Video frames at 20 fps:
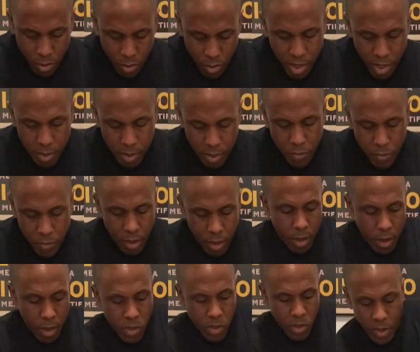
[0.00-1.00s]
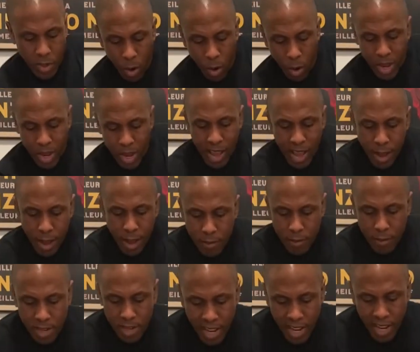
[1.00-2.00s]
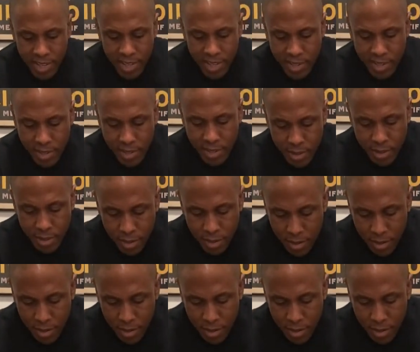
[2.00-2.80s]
Okay, so now we have a nice,